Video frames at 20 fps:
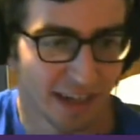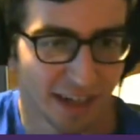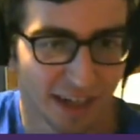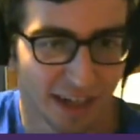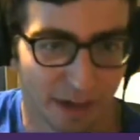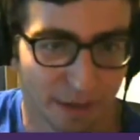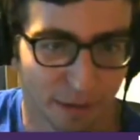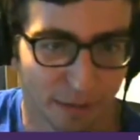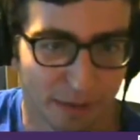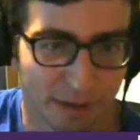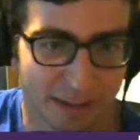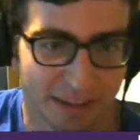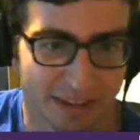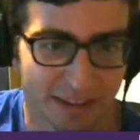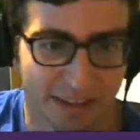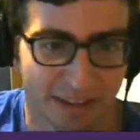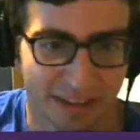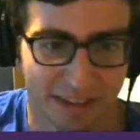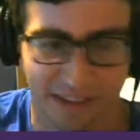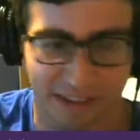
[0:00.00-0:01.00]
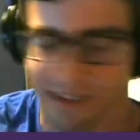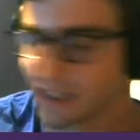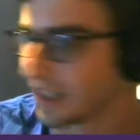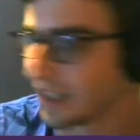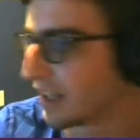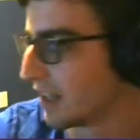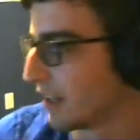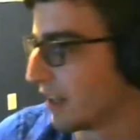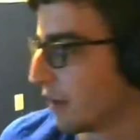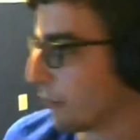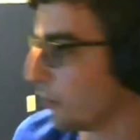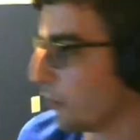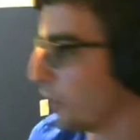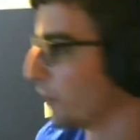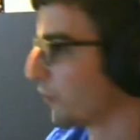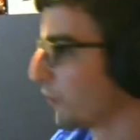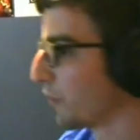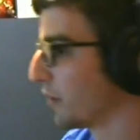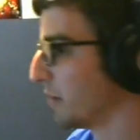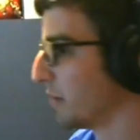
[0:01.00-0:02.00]
where basically you get a
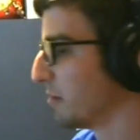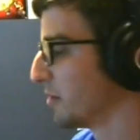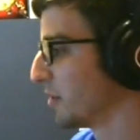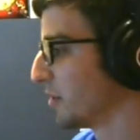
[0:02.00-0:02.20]
1 frame